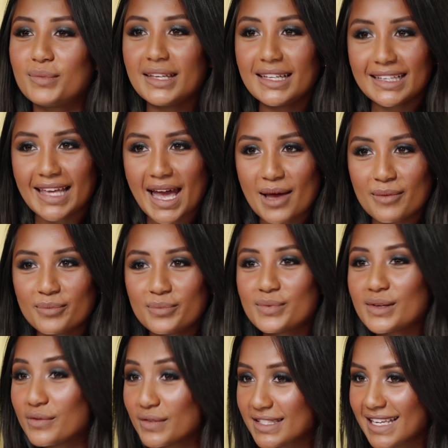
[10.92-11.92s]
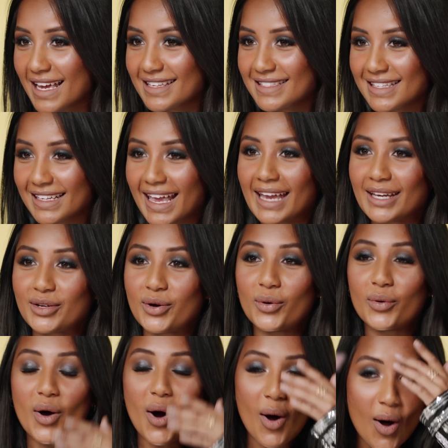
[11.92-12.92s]
Be glam, be fantastic, and
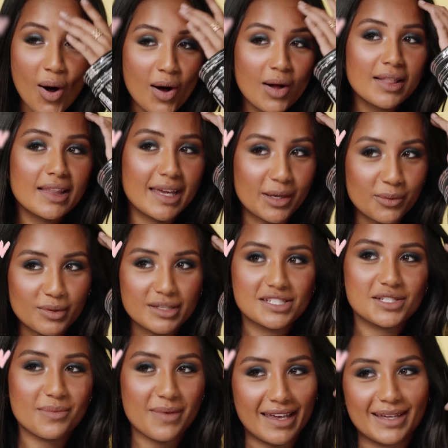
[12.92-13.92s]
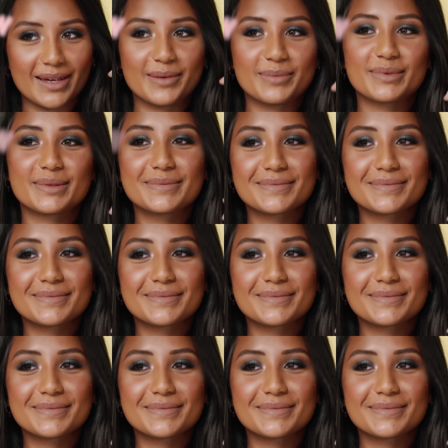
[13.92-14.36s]
go all in with your makeup.